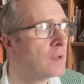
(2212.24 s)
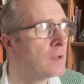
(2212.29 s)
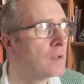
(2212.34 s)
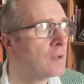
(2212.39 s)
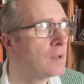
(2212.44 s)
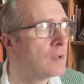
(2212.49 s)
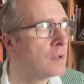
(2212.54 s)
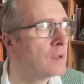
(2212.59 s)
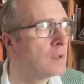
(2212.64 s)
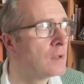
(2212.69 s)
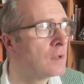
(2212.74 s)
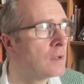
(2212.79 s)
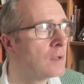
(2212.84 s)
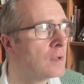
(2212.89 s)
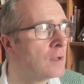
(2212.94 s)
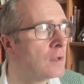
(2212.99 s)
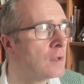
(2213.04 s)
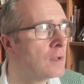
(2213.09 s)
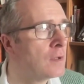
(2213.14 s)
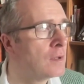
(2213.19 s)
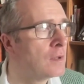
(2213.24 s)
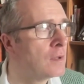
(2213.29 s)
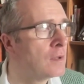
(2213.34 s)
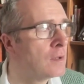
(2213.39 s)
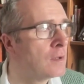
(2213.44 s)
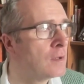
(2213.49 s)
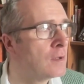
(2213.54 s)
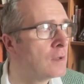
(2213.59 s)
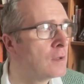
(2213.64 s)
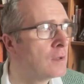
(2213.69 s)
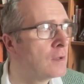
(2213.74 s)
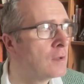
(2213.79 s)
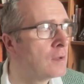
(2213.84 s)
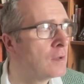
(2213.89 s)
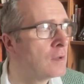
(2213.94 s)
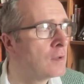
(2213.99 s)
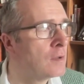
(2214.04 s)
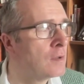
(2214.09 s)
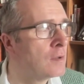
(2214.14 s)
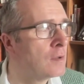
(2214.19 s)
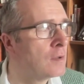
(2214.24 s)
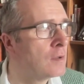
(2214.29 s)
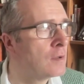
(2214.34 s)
Nobody speaks.